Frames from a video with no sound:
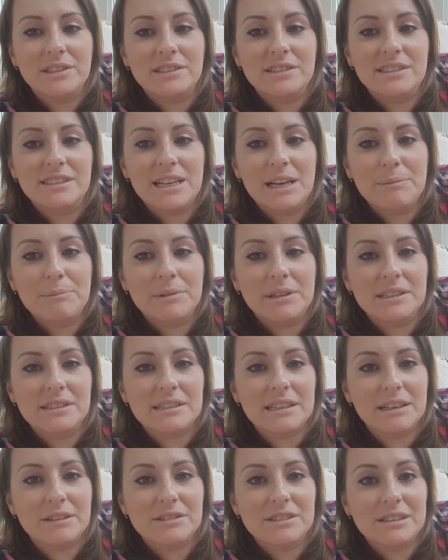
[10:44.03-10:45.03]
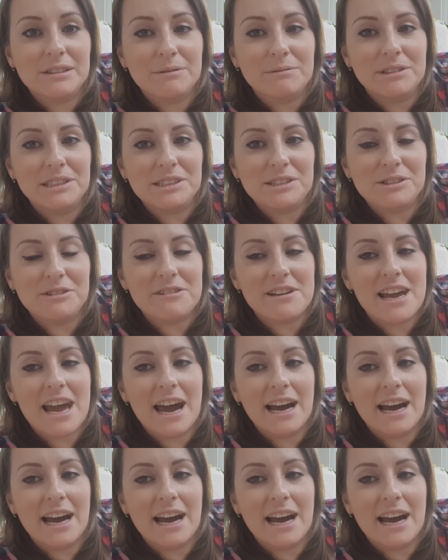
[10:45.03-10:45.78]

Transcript: It's 10 minutes now, so I'm really sorry,